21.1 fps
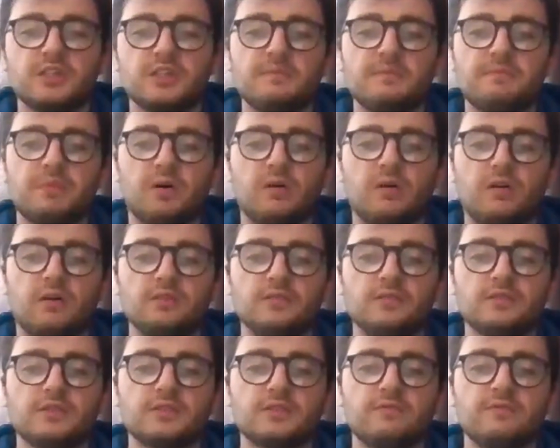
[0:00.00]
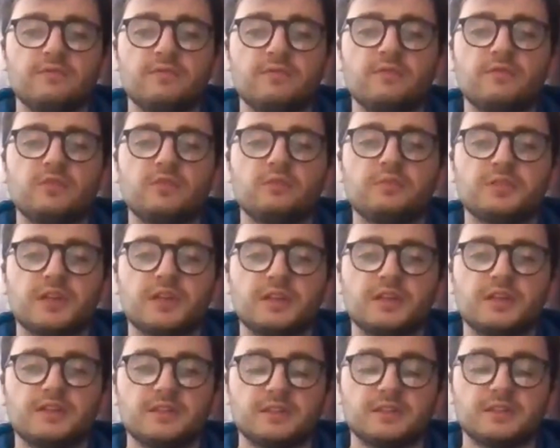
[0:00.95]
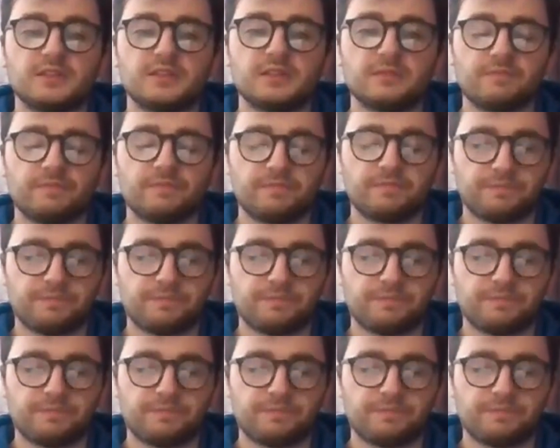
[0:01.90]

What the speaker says: the importance of youth club centres.